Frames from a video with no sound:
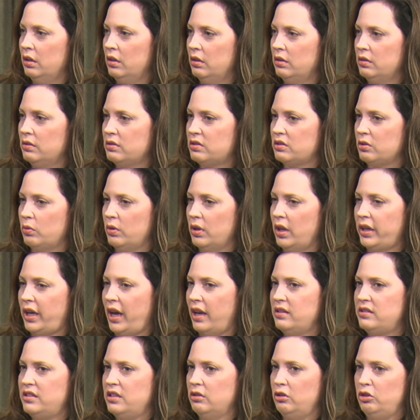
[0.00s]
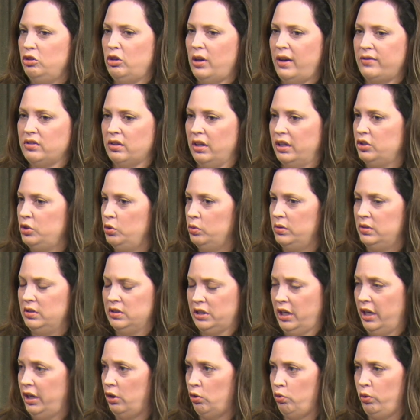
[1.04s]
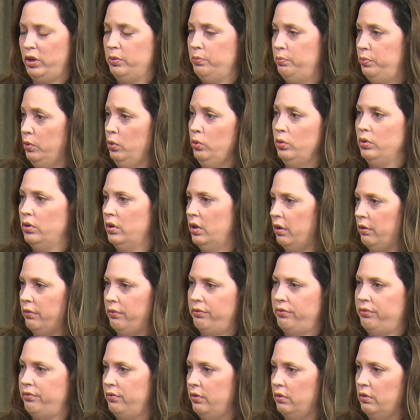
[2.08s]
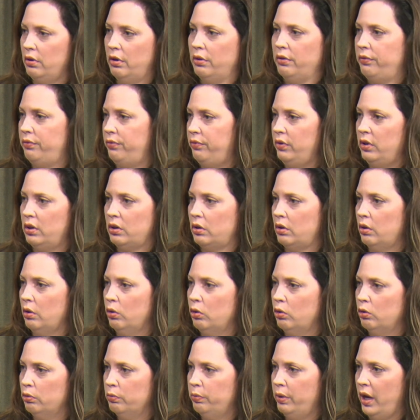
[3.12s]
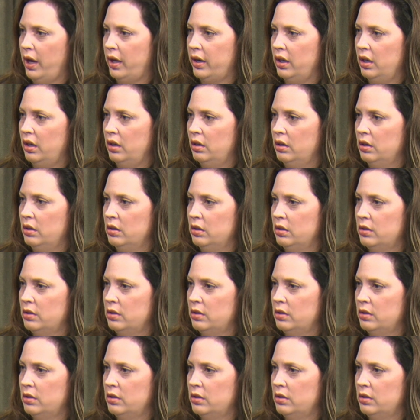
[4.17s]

So like I see you have to like do an entire reboot of your whole body.